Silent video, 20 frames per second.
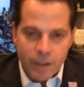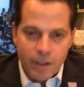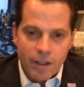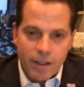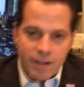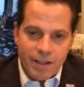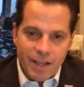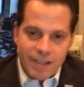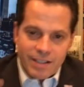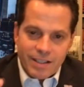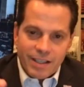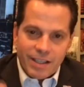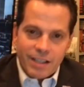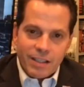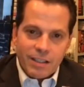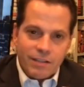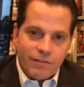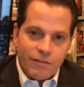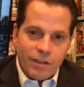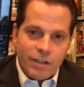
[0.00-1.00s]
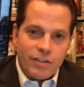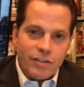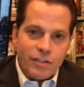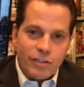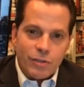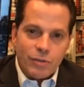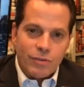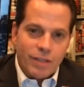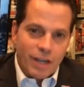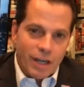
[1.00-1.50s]
than to
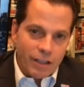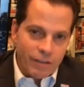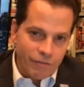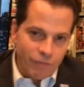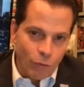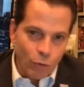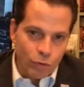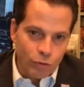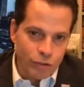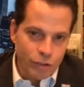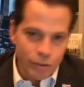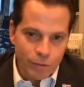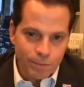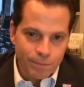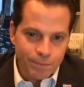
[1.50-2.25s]
convince you that I fooled you."